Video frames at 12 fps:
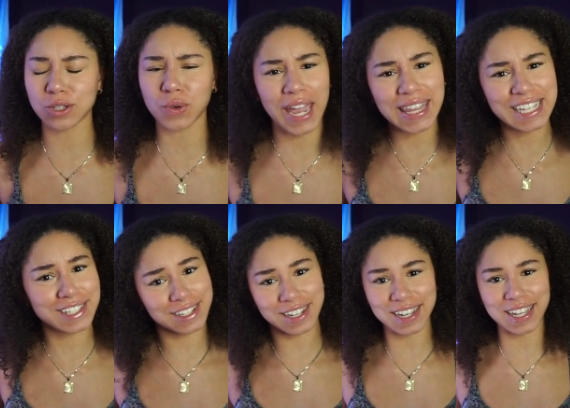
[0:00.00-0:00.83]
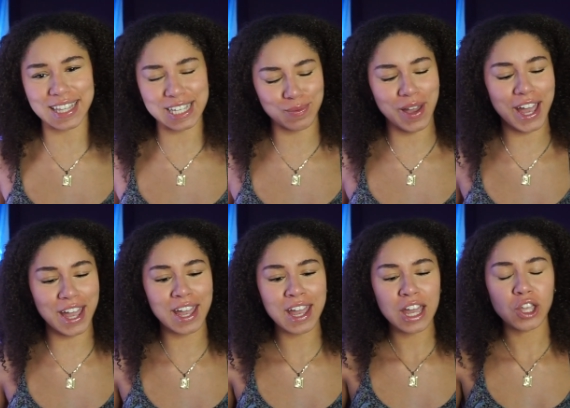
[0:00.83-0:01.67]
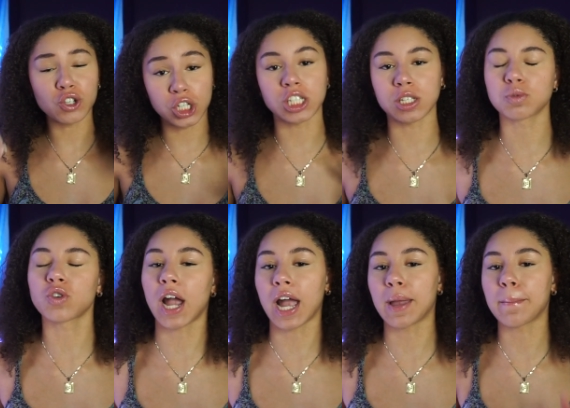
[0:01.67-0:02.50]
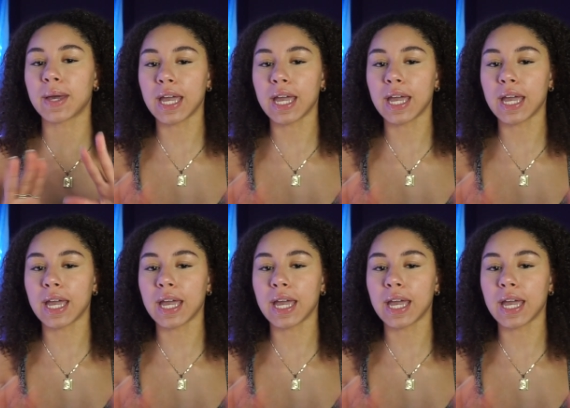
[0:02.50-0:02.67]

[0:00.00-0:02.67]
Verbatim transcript: okay, that's good. That's why you should subscribe. But